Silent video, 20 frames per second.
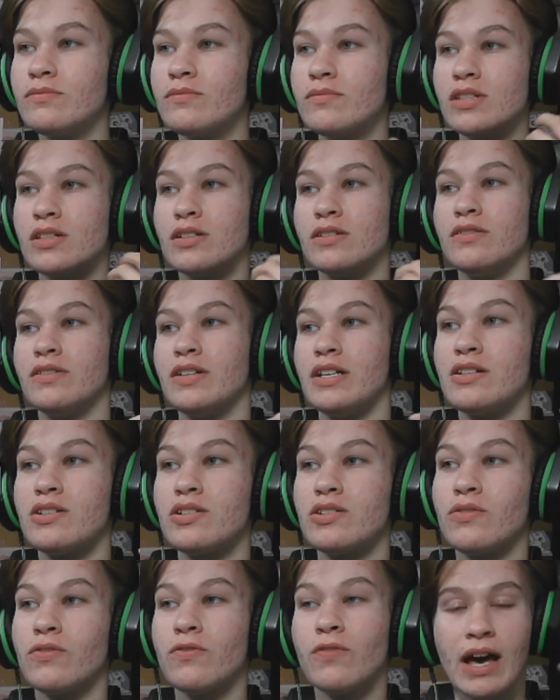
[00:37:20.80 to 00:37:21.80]
to
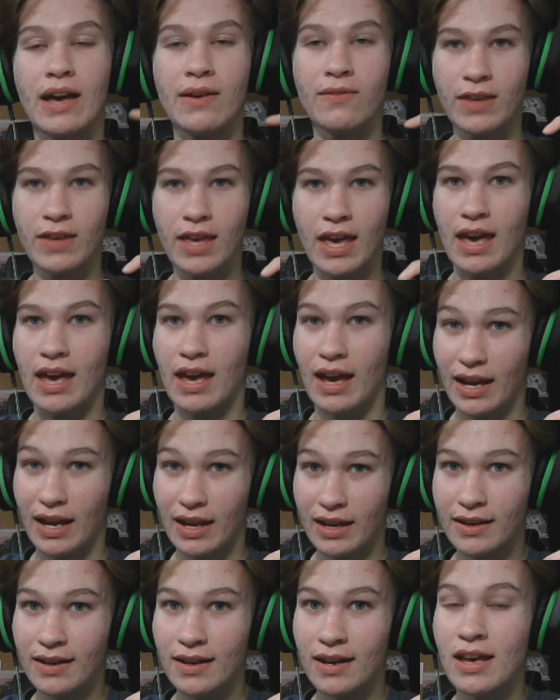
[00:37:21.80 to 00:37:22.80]
reach 5K
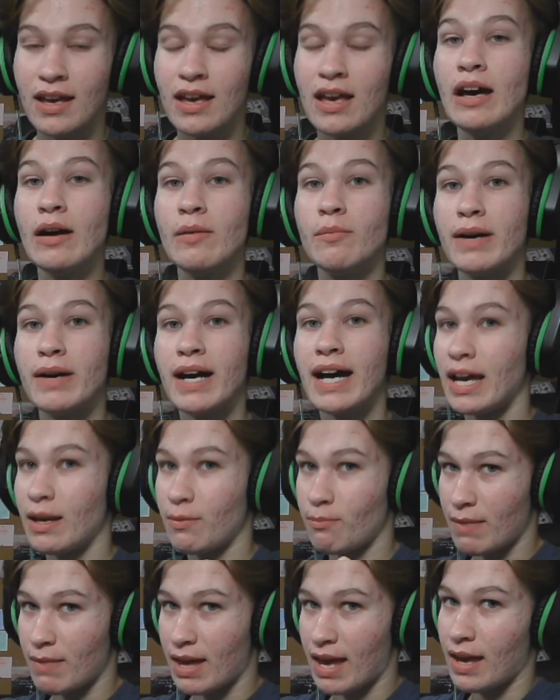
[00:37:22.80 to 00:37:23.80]
by
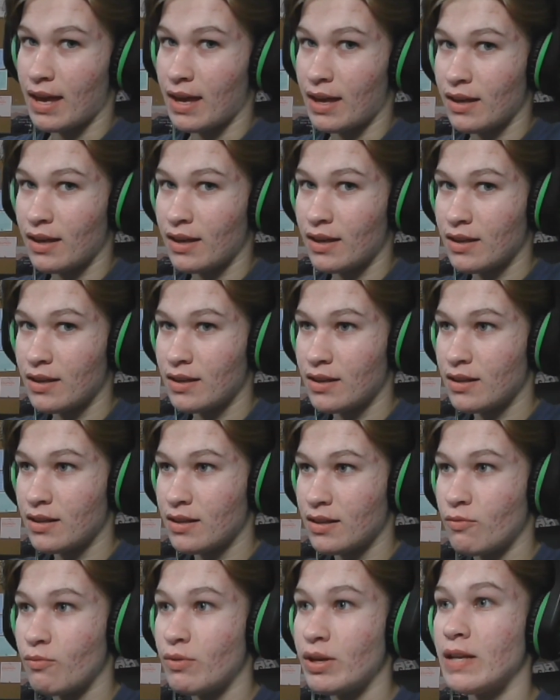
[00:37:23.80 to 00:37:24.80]
May,
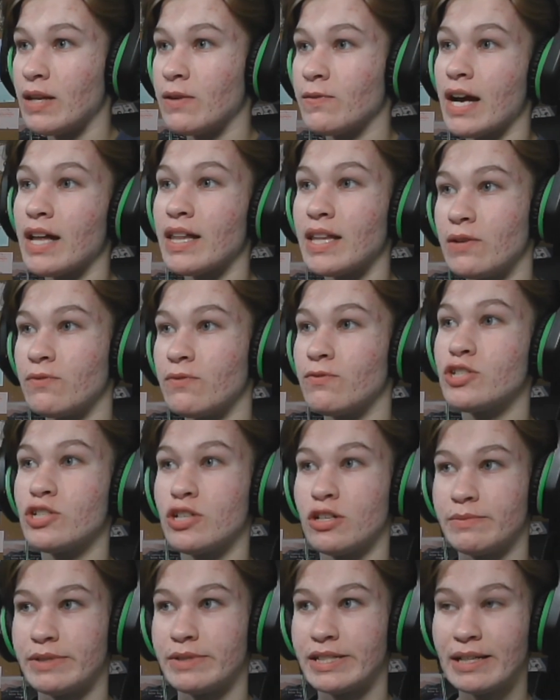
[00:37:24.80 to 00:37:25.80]
whenever I leave for
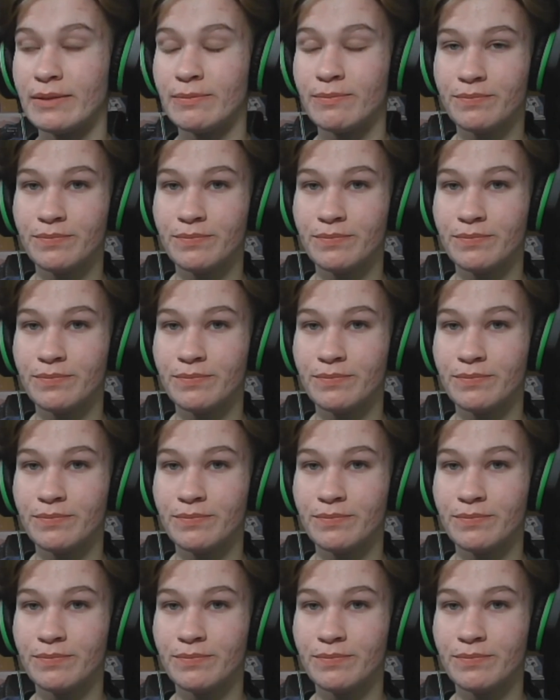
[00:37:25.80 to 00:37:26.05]
Germany.